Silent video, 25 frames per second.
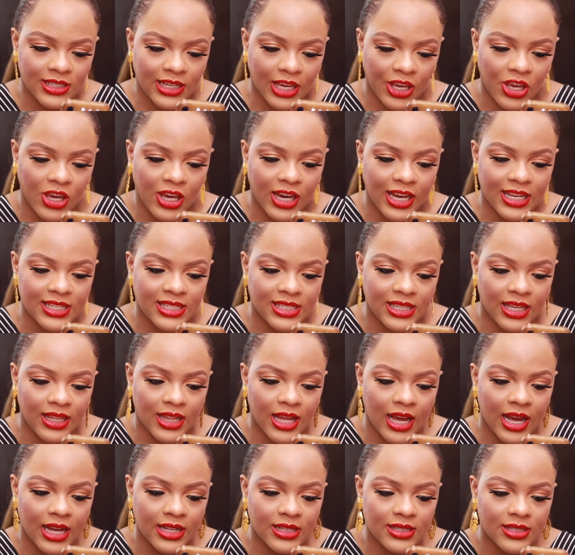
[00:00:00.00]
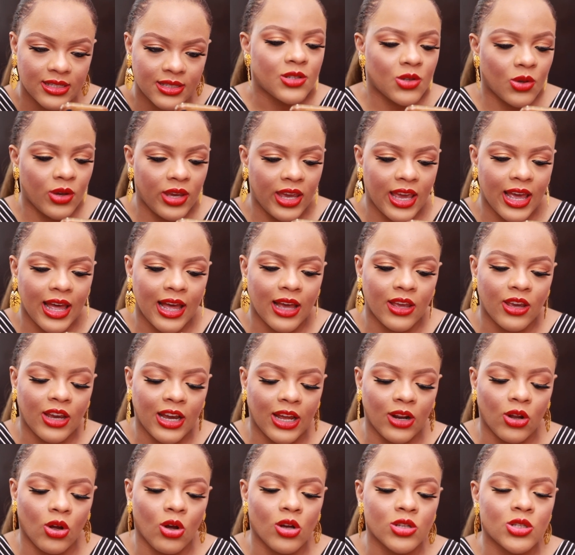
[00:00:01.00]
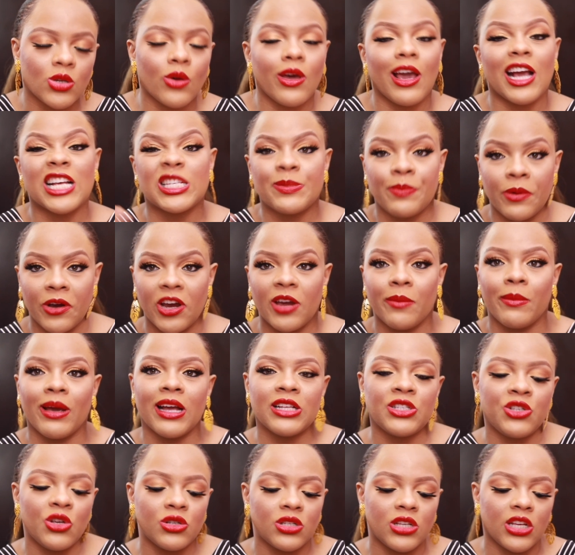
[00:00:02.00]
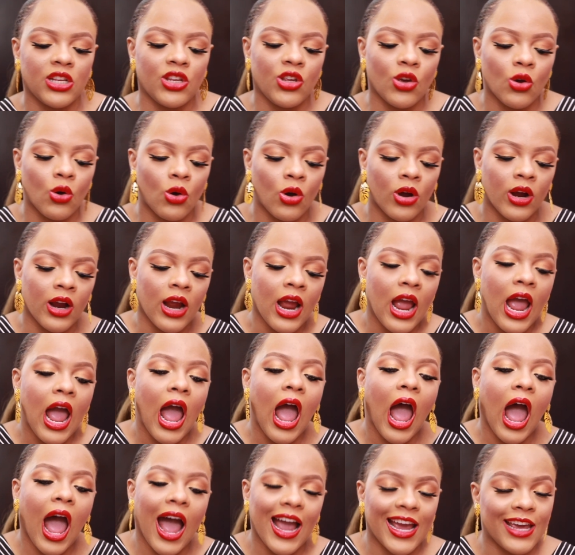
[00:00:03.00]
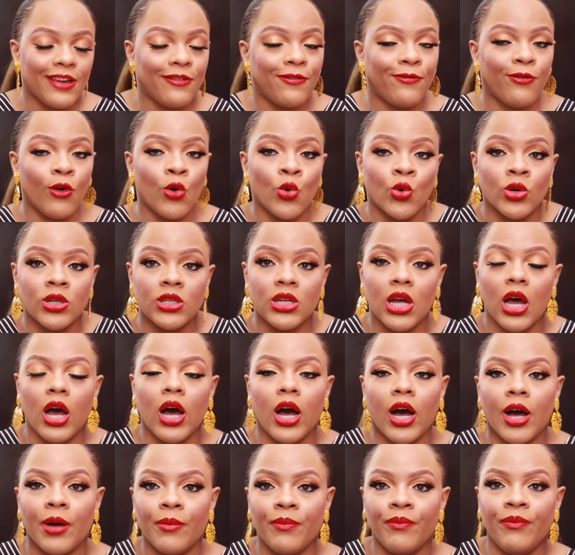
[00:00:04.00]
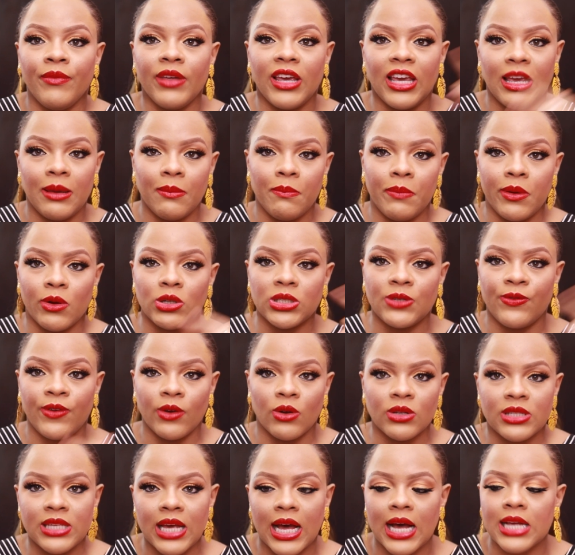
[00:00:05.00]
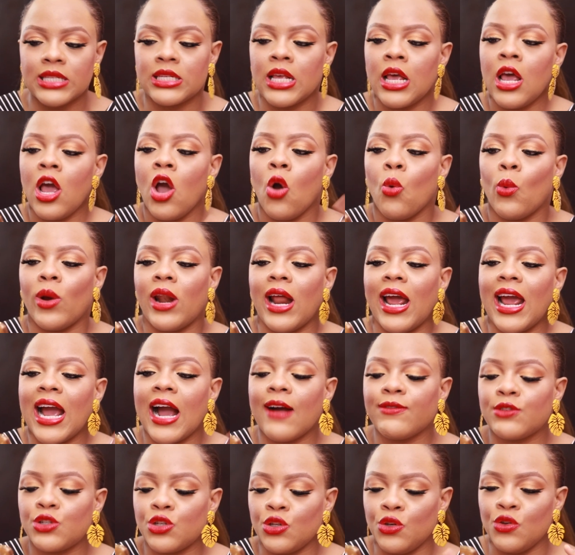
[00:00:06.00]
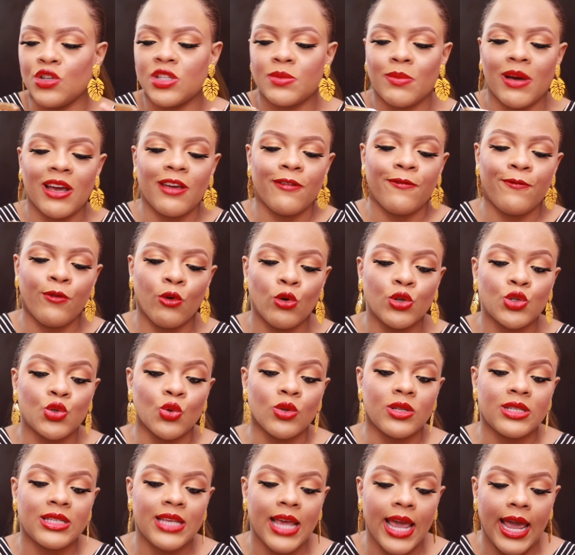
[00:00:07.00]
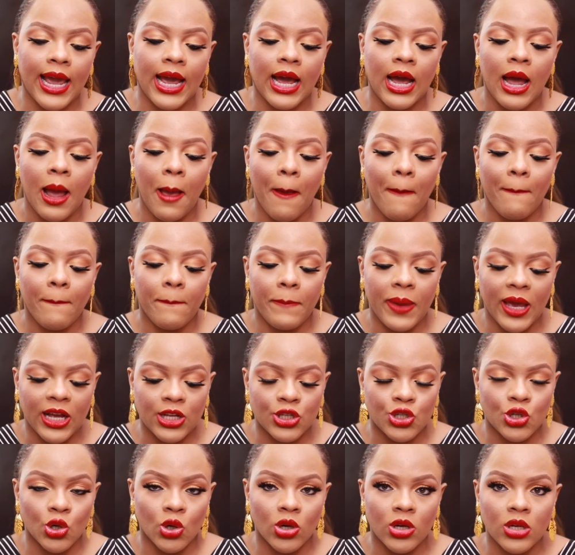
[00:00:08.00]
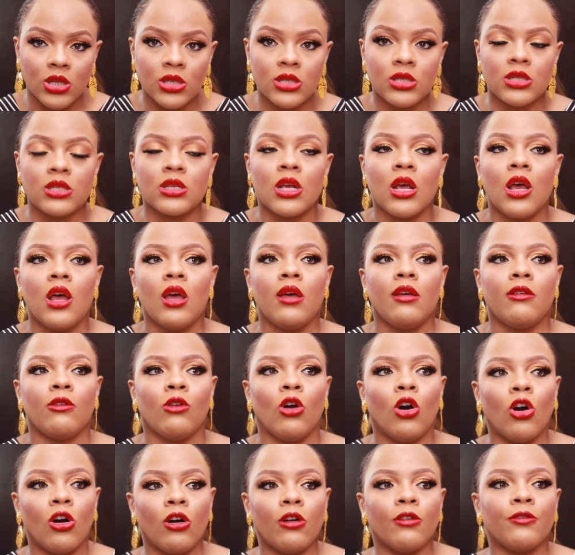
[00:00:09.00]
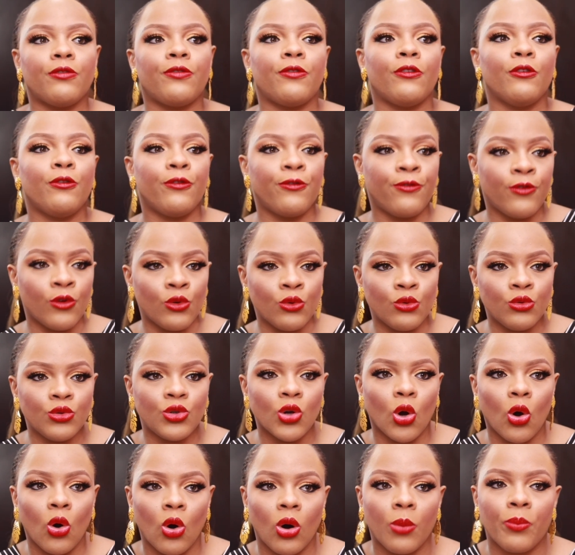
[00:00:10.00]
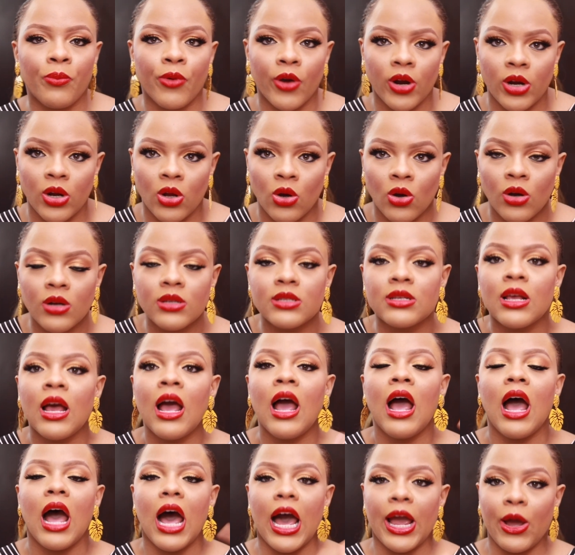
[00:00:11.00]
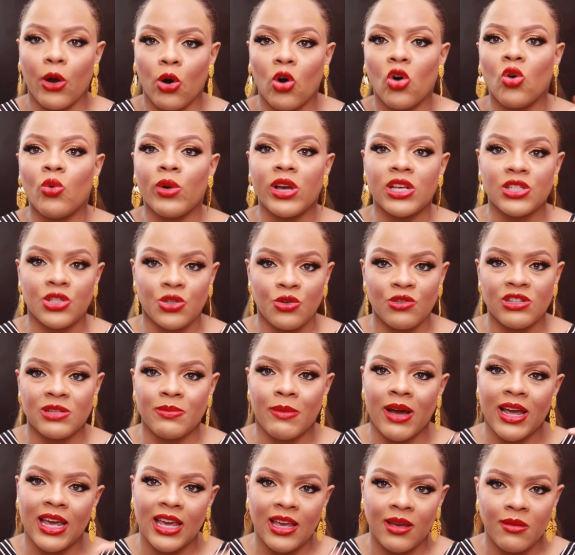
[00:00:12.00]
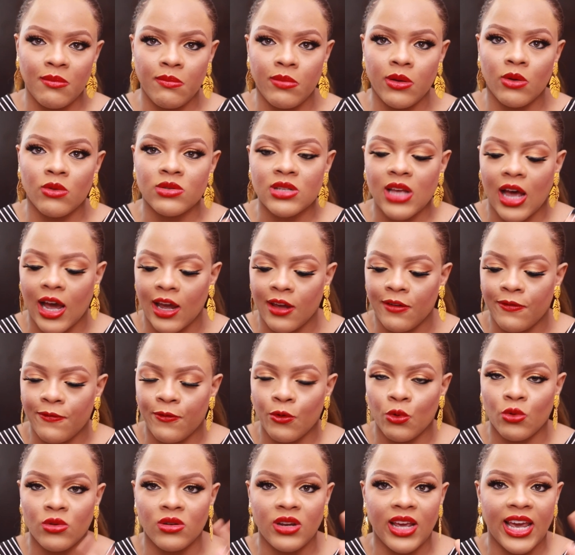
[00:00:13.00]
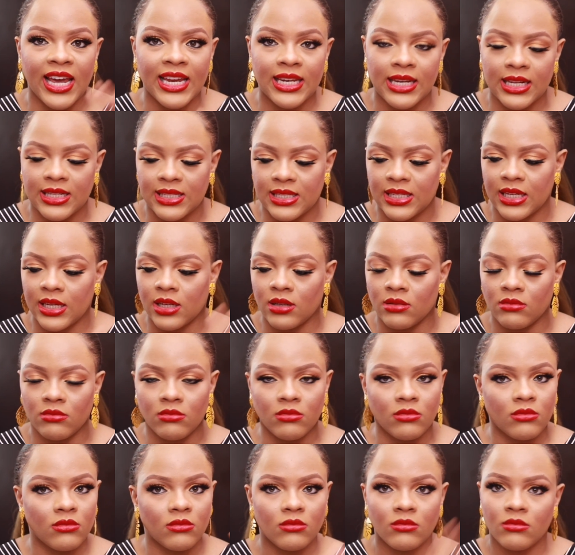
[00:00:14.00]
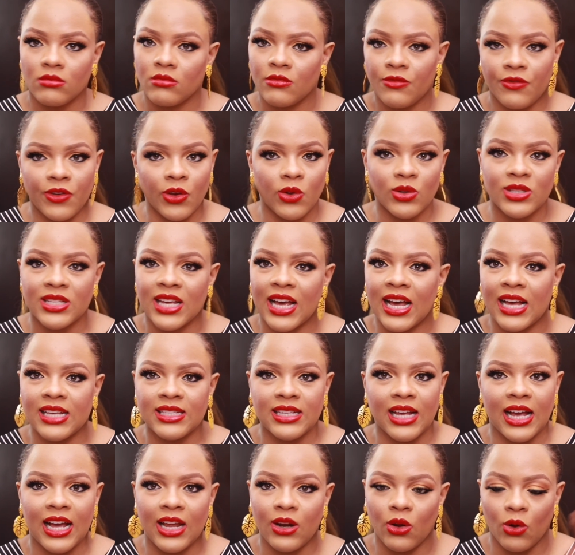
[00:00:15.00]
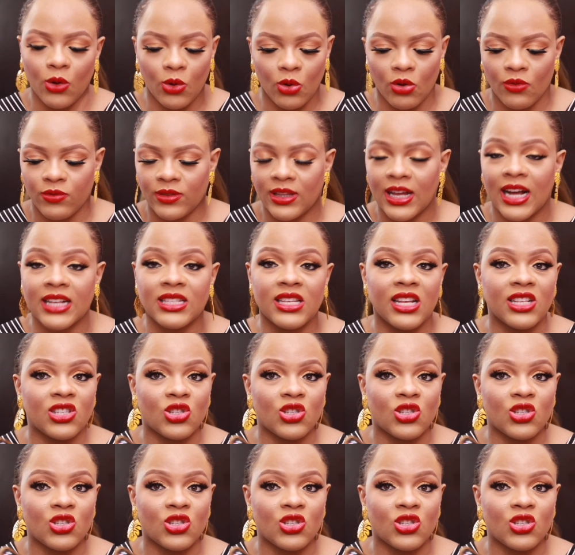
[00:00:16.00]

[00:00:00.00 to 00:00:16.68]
Can you guys see that? So yeah, you can also experiment using your iPhone inbuilt filters. When I have to use my phone to take pictures of food or products, I always use my inbuilt iPhone editing filters and all of that.